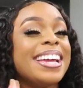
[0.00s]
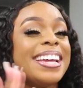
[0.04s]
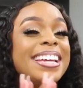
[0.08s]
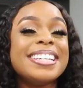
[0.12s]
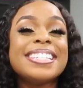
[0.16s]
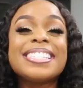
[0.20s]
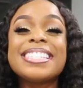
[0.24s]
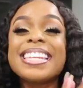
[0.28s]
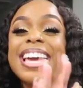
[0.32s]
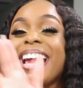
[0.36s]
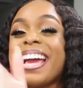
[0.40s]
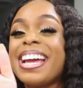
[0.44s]

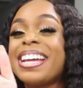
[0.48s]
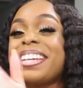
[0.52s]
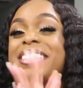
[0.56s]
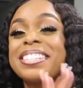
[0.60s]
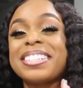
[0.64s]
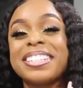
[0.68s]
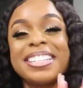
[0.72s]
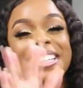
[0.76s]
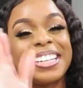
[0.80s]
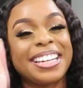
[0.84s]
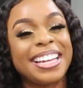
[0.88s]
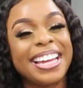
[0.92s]
It's
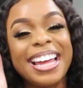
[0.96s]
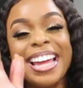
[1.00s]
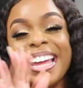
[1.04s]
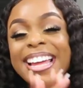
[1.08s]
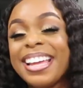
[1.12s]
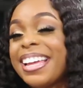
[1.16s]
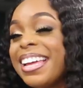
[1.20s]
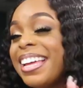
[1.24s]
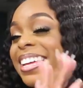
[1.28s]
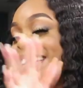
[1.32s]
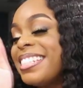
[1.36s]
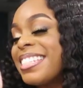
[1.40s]
Ashley.
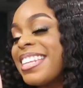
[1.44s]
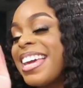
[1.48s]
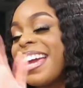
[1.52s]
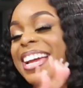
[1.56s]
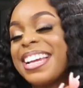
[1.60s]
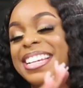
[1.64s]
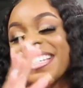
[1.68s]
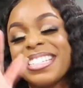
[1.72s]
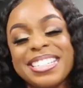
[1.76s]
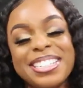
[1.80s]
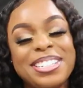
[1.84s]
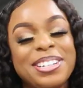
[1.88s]
It's
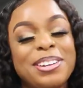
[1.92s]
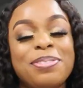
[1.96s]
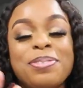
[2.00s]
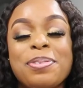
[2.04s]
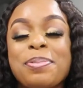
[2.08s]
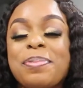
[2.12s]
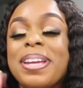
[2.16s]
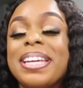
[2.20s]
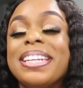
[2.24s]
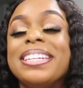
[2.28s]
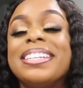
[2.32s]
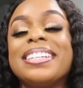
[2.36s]
Ashley for me.